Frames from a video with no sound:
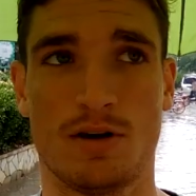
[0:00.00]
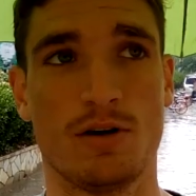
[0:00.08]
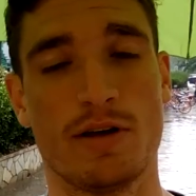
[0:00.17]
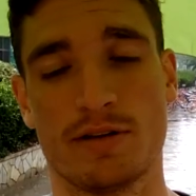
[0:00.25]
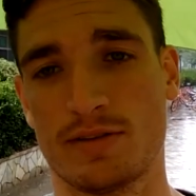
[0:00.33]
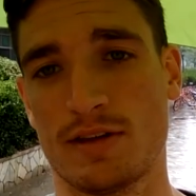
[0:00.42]

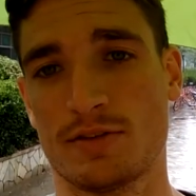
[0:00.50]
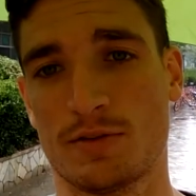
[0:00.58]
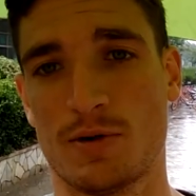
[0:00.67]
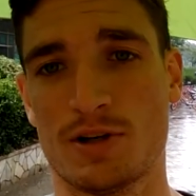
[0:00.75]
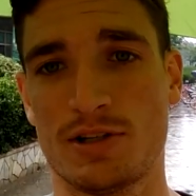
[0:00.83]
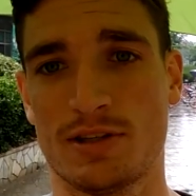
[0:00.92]
Oh, look, thanks
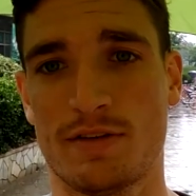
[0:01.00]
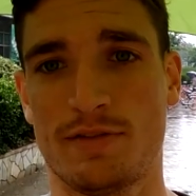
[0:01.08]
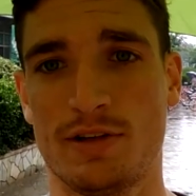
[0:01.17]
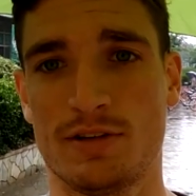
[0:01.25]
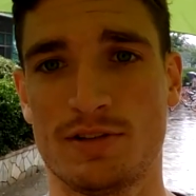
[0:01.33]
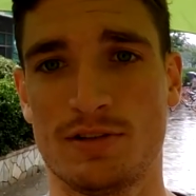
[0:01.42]
for watching that
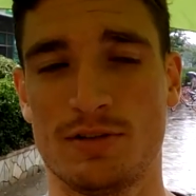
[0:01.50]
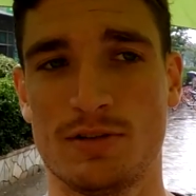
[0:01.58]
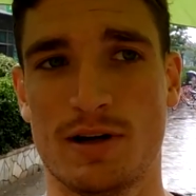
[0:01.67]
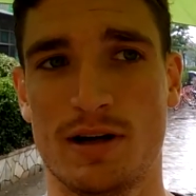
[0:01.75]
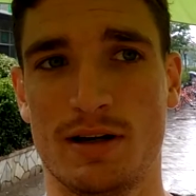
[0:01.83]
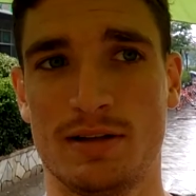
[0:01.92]
video too.